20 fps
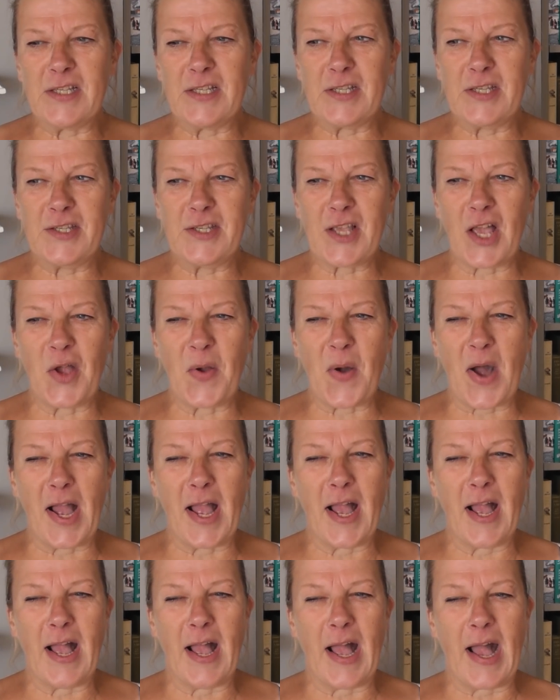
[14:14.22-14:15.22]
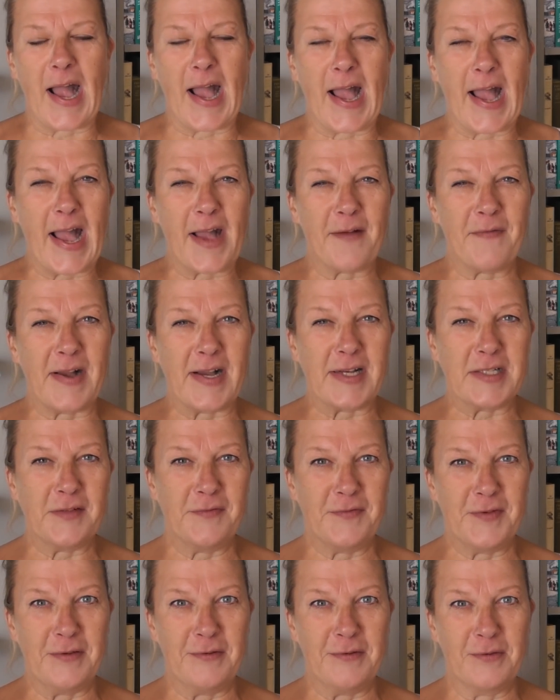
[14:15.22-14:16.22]
So I have had
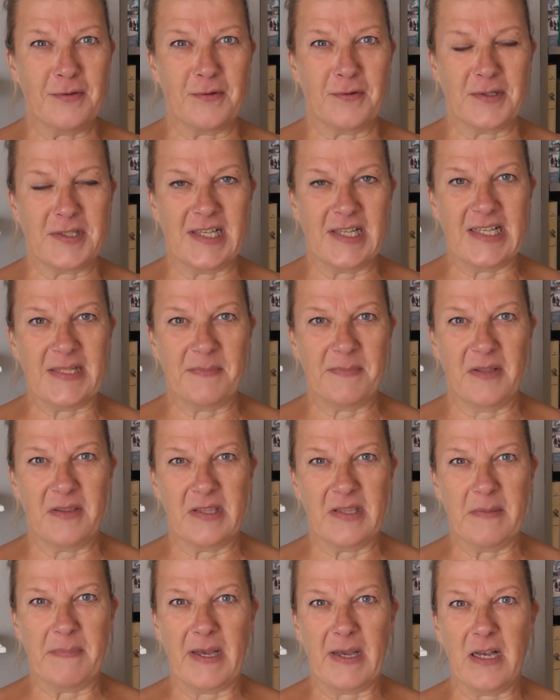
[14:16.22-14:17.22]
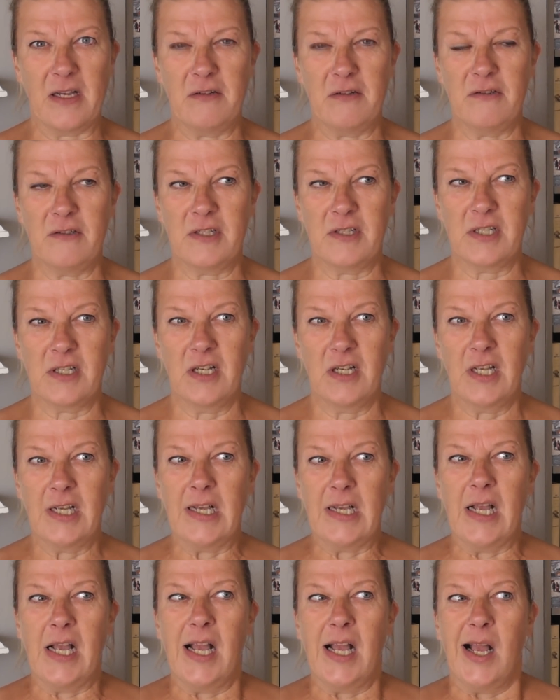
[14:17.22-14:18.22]
a few thoughts this month about,
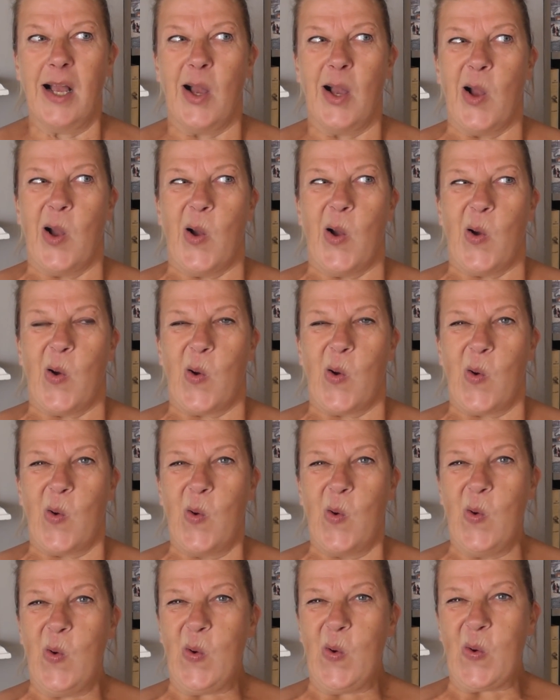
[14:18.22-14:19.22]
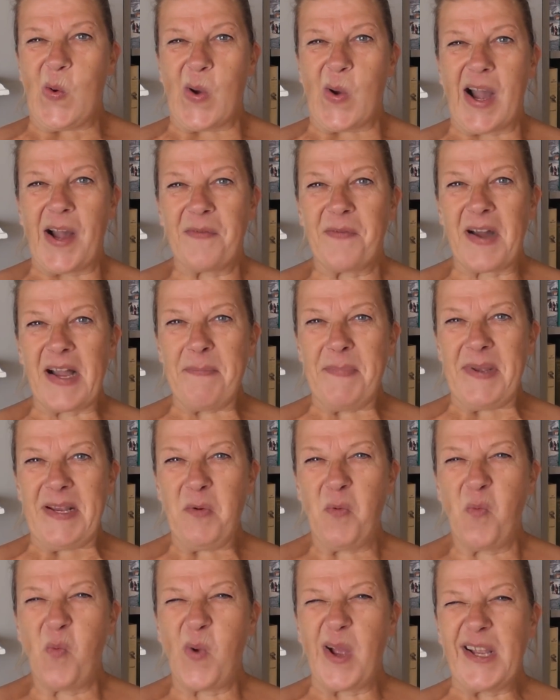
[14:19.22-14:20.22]
ooh, have I
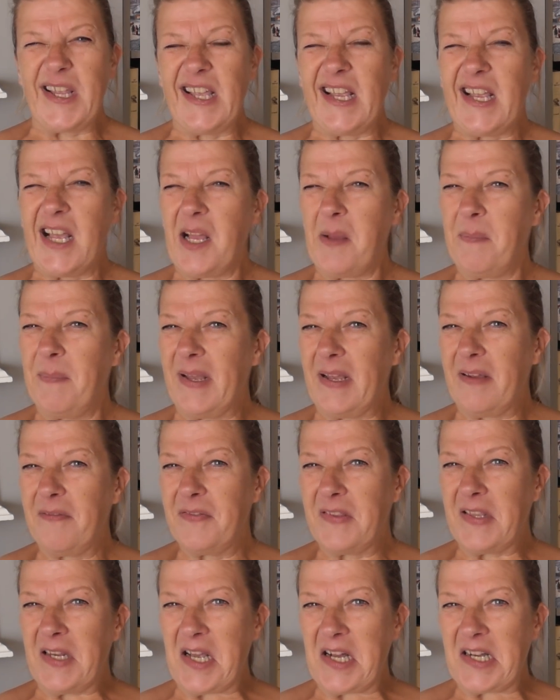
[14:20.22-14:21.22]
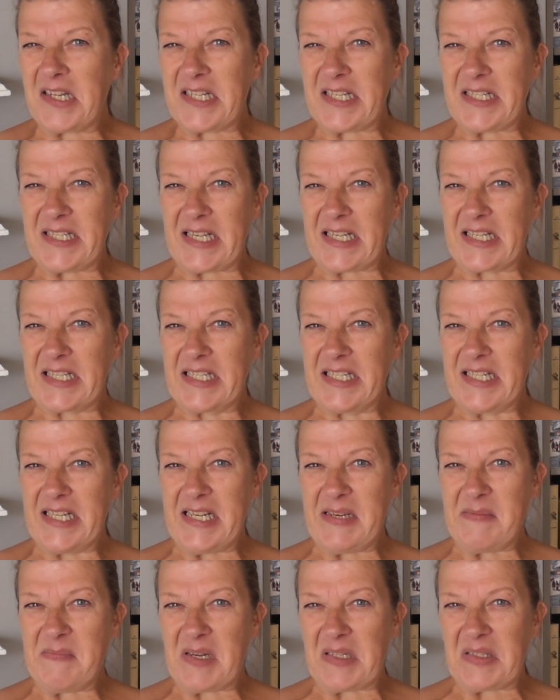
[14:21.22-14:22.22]
been winging it a bit for the last
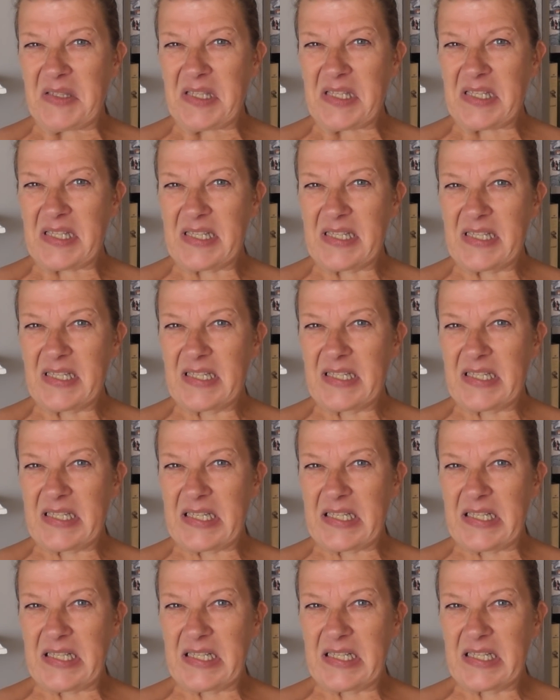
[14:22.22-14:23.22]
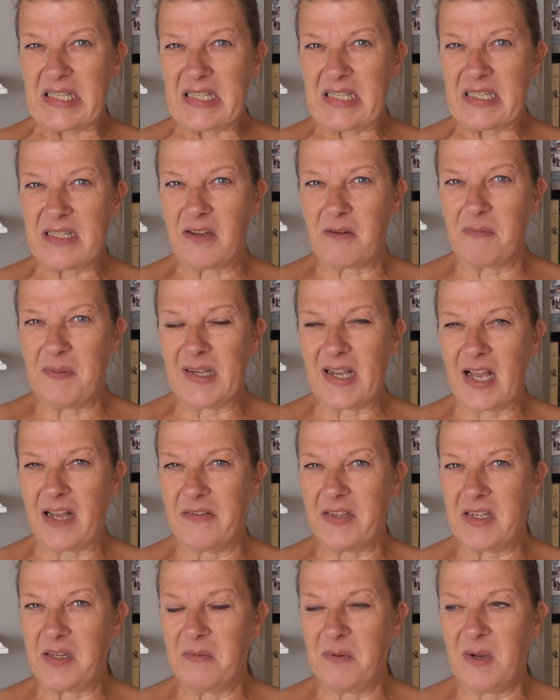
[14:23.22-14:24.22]
16 months since stopping
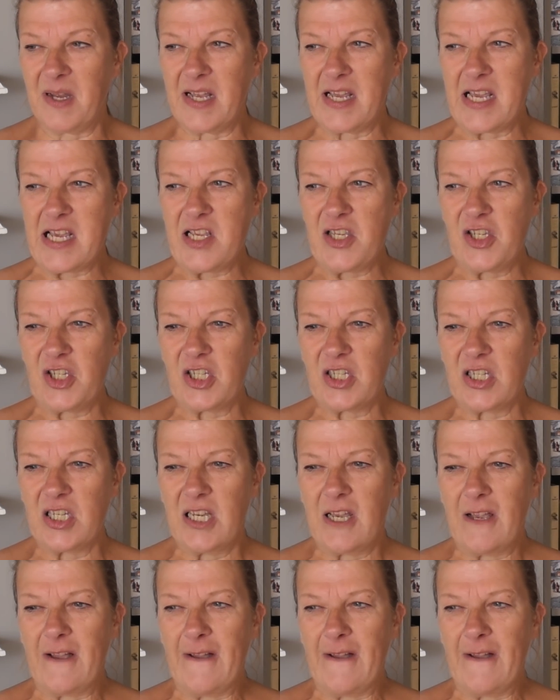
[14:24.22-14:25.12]
having a wage?